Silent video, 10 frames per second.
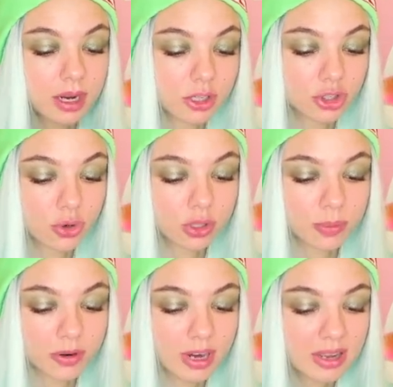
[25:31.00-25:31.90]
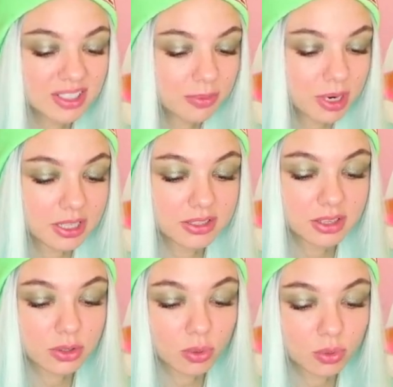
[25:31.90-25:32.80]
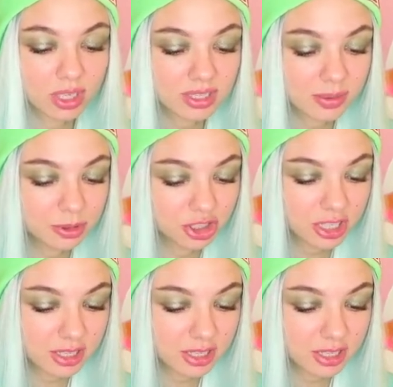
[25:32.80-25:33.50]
Okay, good. Let's go for shopping. We don't have